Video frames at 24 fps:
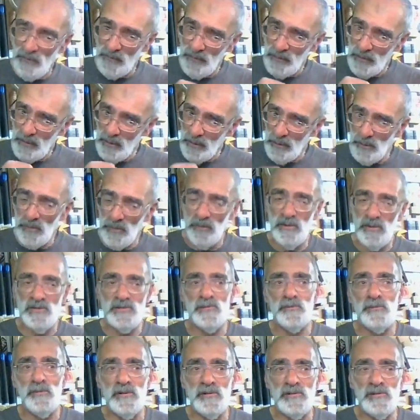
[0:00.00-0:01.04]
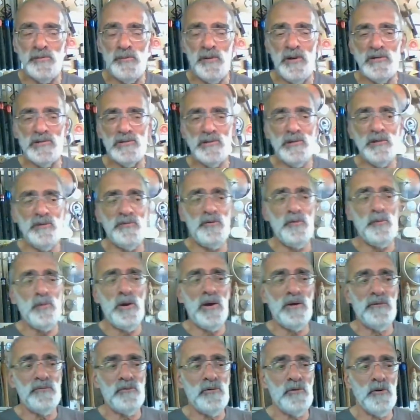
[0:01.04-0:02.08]
for the only reason, but especially if you
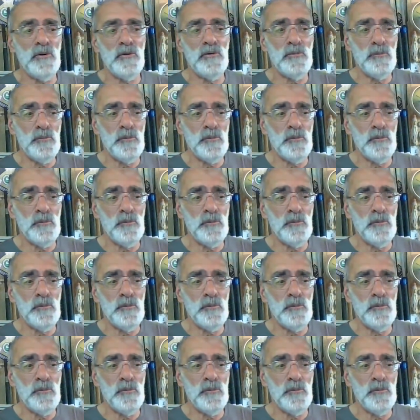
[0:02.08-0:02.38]
haven't got